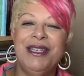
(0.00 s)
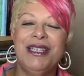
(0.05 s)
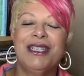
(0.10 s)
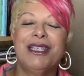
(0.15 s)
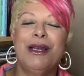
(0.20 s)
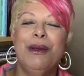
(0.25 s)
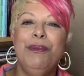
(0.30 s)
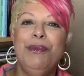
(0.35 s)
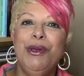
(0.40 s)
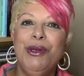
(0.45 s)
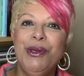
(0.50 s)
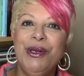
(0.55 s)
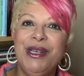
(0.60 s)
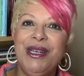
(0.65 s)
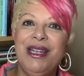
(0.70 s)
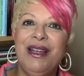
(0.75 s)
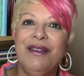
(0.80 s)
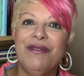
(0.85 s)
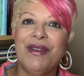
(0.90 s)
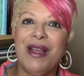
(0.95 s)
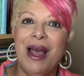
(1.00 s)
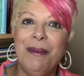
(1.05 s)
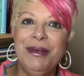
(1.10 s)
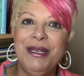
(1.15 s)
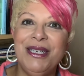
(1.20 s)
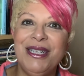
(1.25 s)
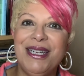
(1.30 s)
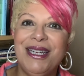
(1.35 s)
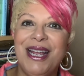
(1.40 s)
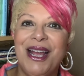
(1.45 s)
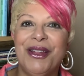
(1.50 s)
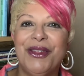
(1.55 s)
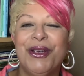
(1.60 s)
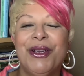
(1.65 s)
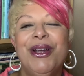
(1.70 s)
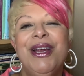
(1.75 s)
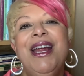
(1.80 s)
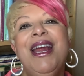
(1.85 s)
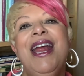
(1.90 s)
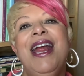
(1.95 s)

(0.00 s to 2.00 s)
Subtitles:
this community of coming together